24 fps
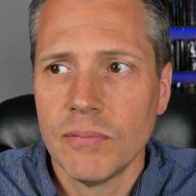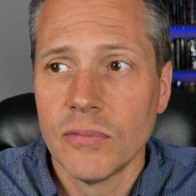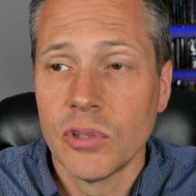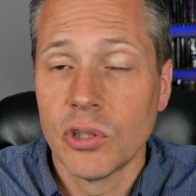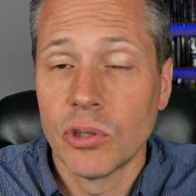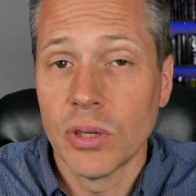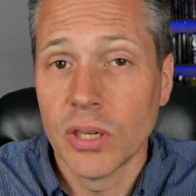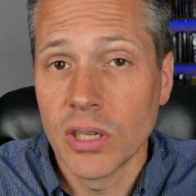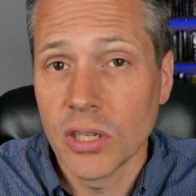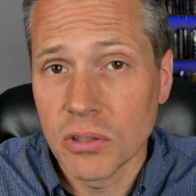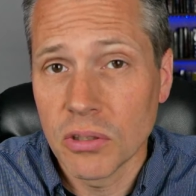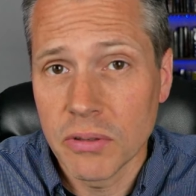
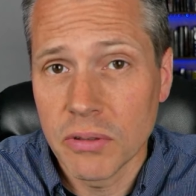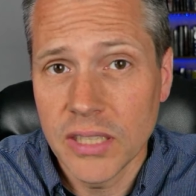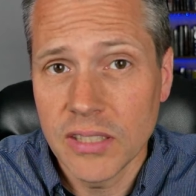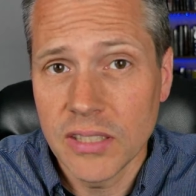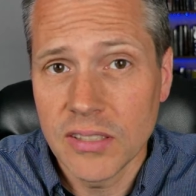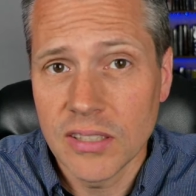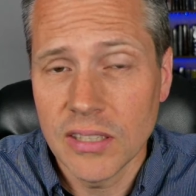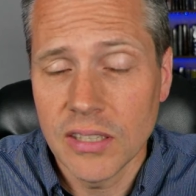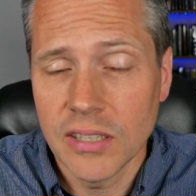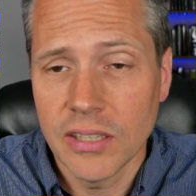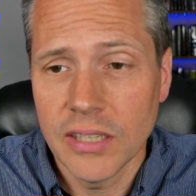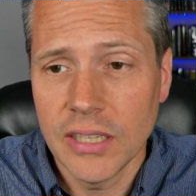critical race
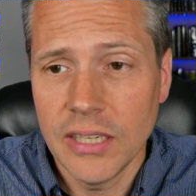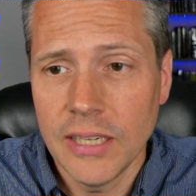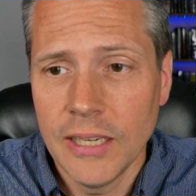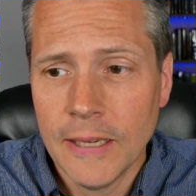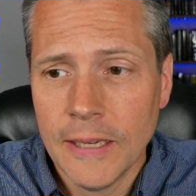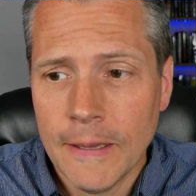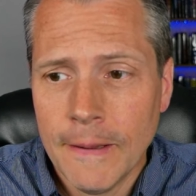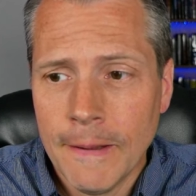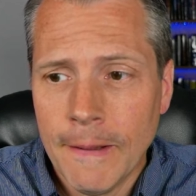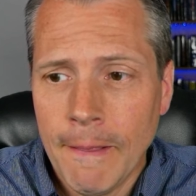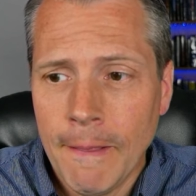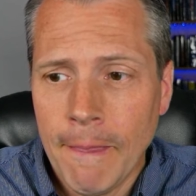theory,
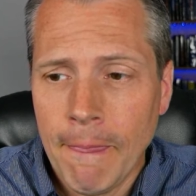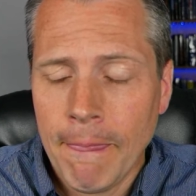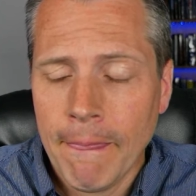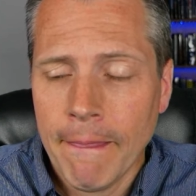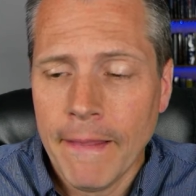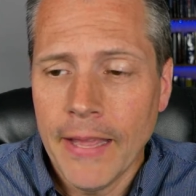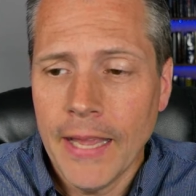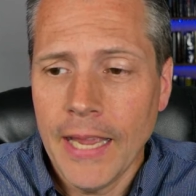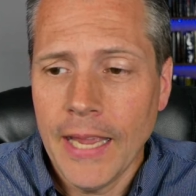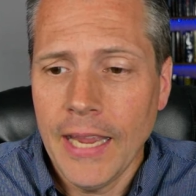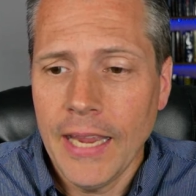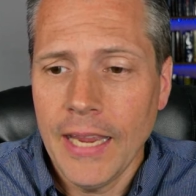
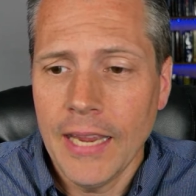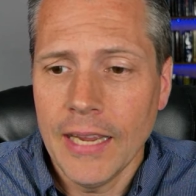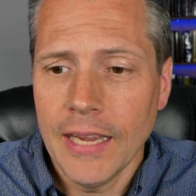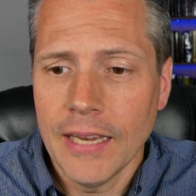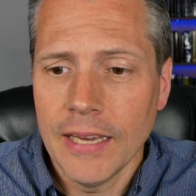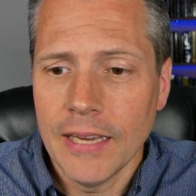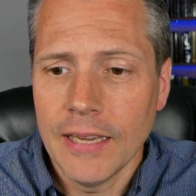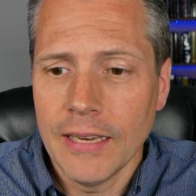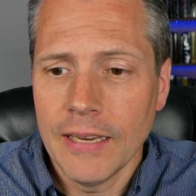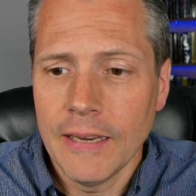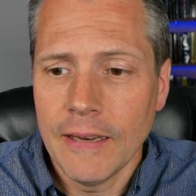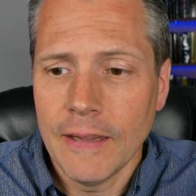
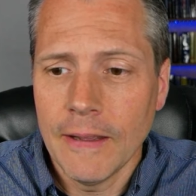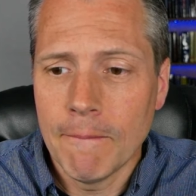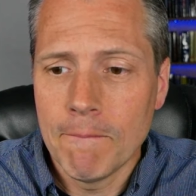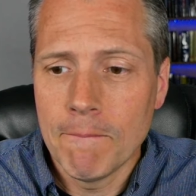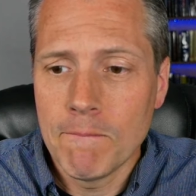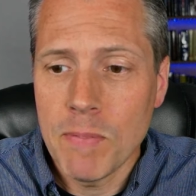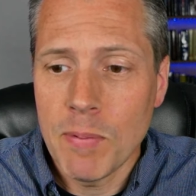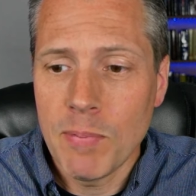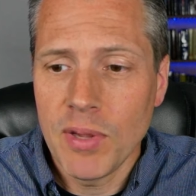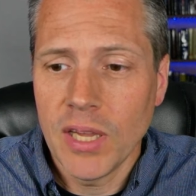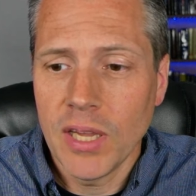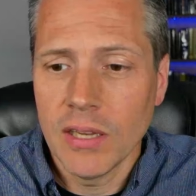and
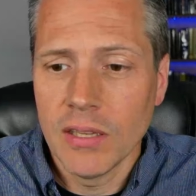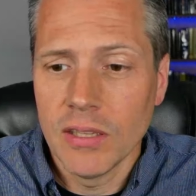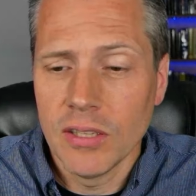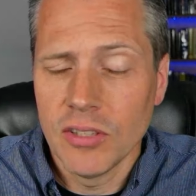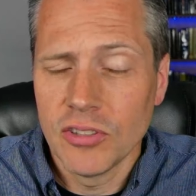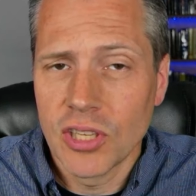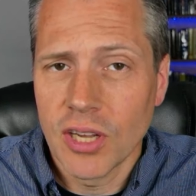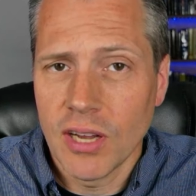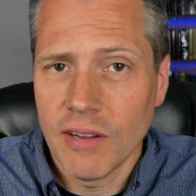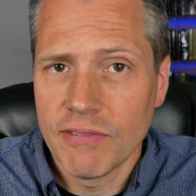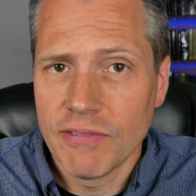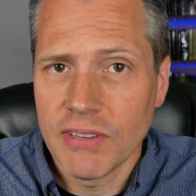maybe getting a little
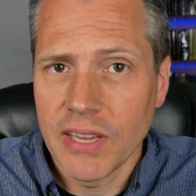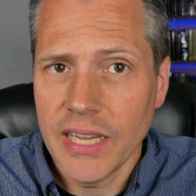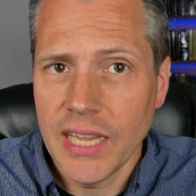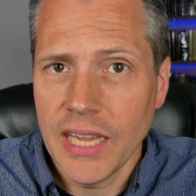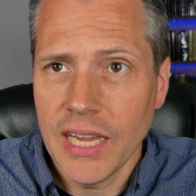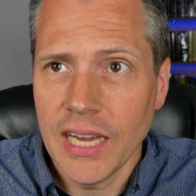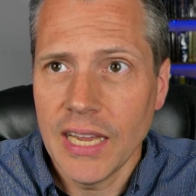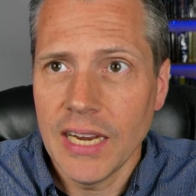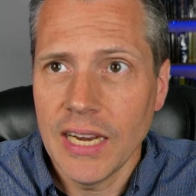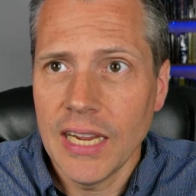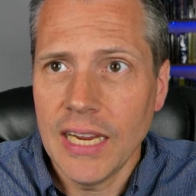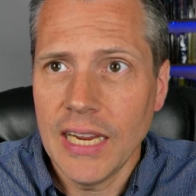soft on
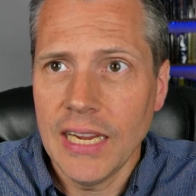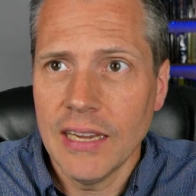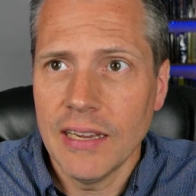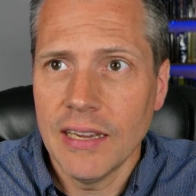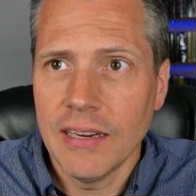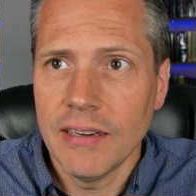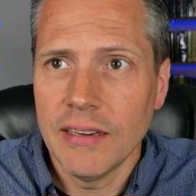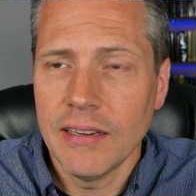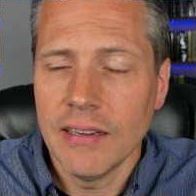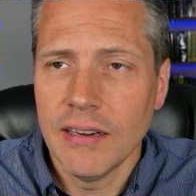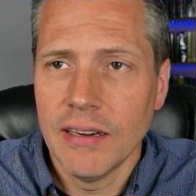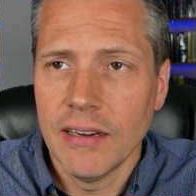that.
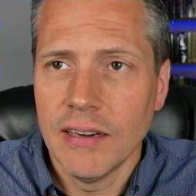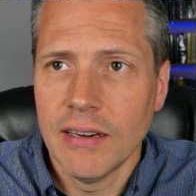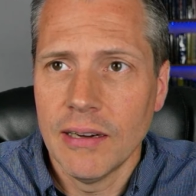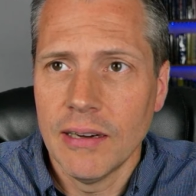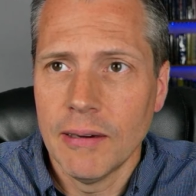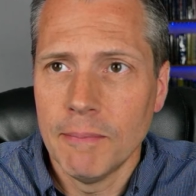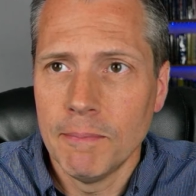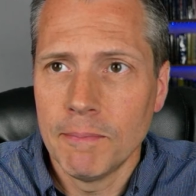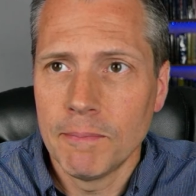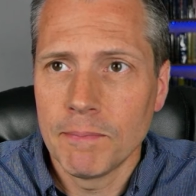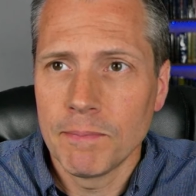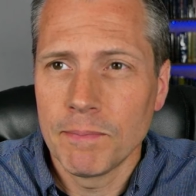And
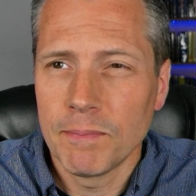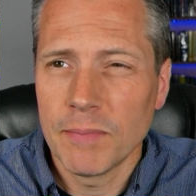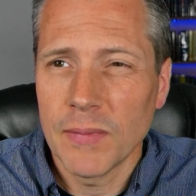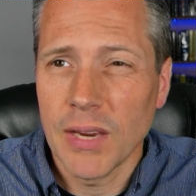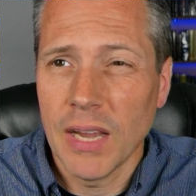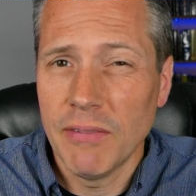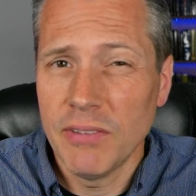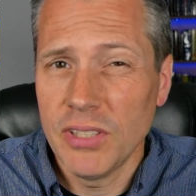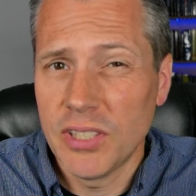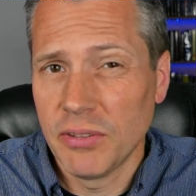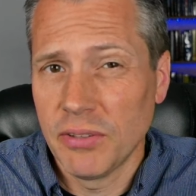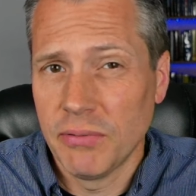
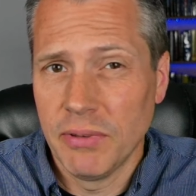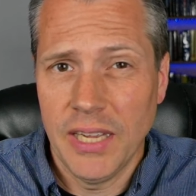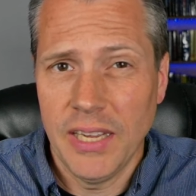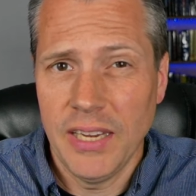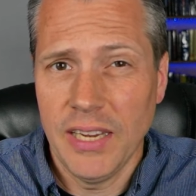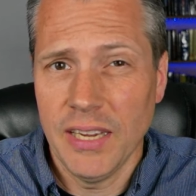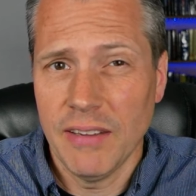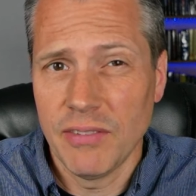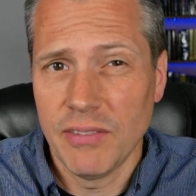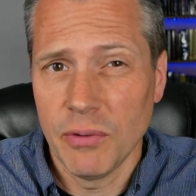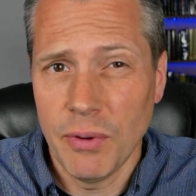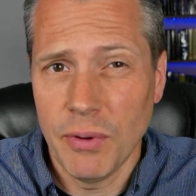obviously, right now, you
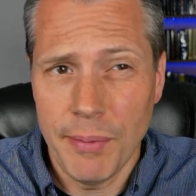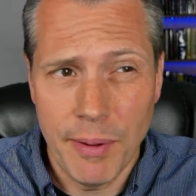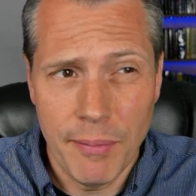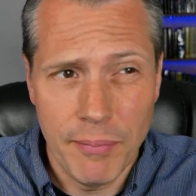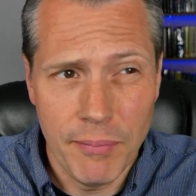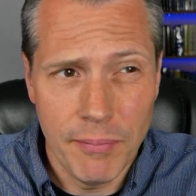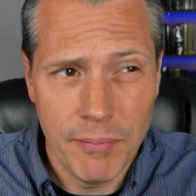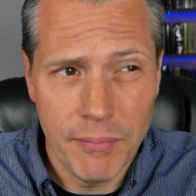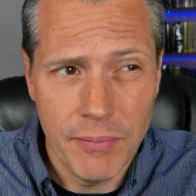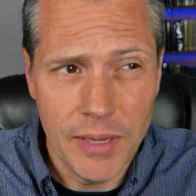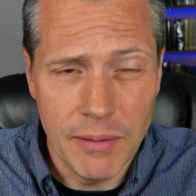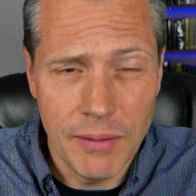have the
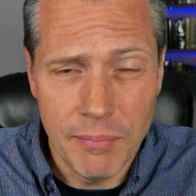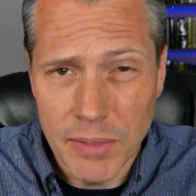women in